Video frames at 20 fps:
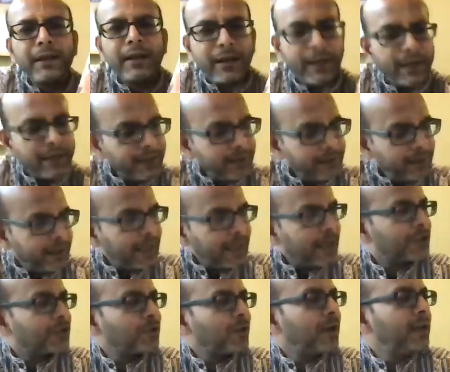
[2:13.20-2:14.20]
It is
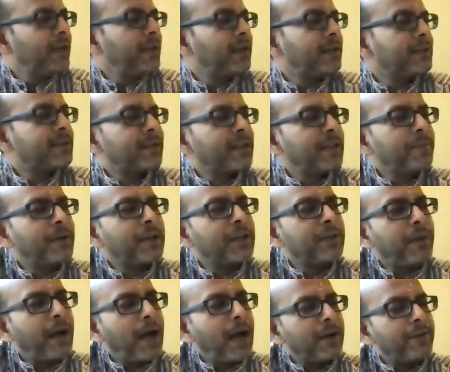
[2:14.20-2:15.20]
actually a Srimad
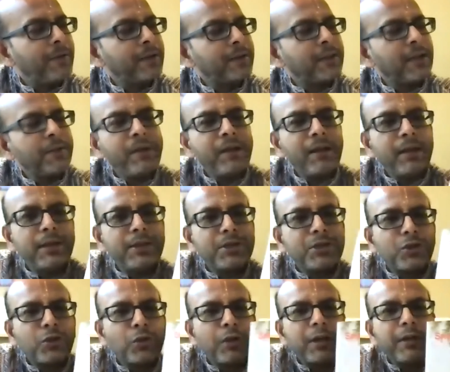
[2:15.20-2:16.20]
Bhagavatam in a
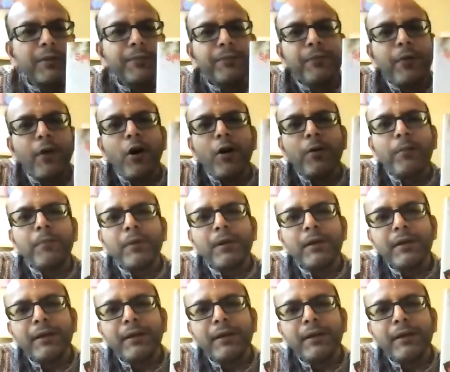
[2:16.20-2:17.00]
story form.